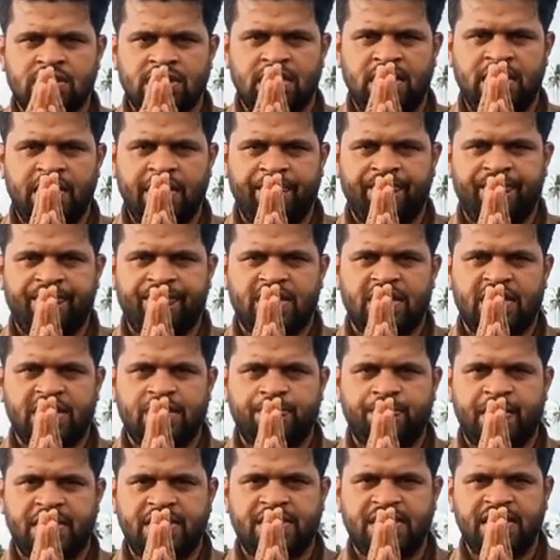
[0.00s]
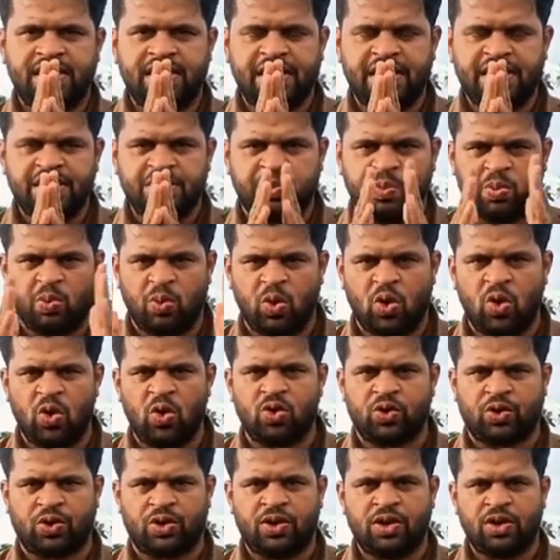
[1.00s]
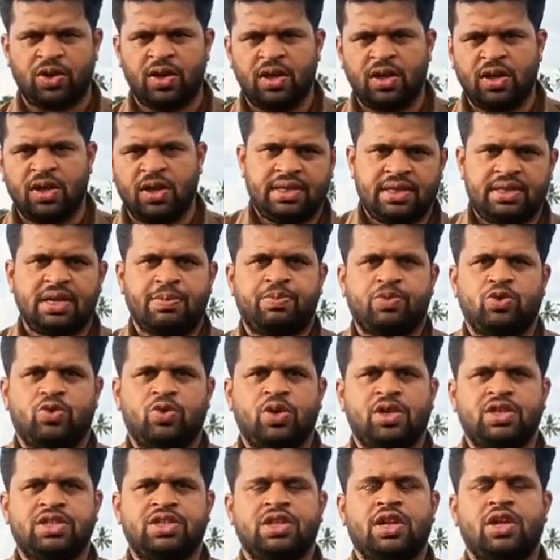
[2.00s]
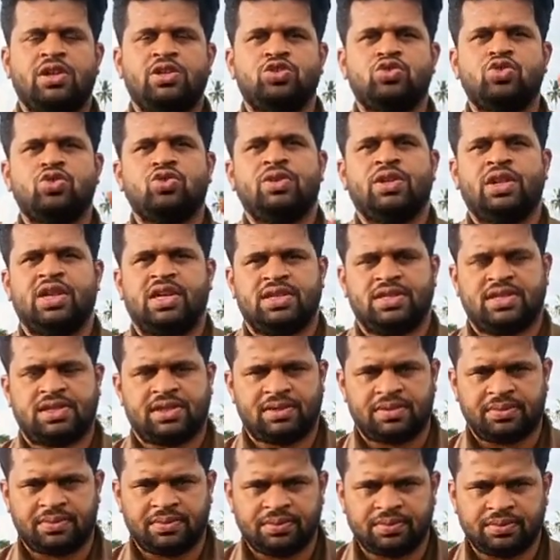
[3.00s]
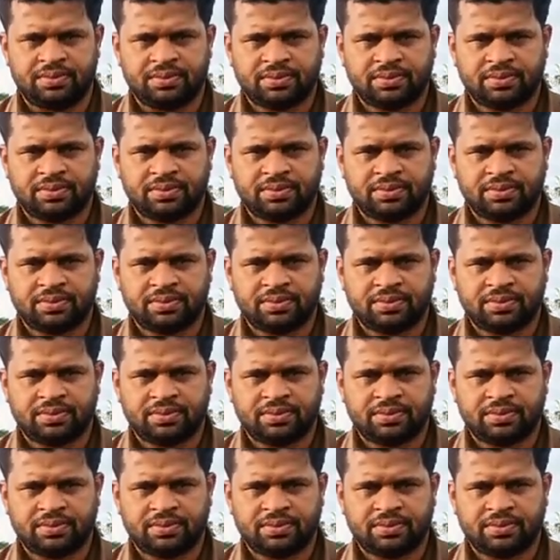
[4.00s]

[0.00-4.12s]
If the spacing is more, the production also less.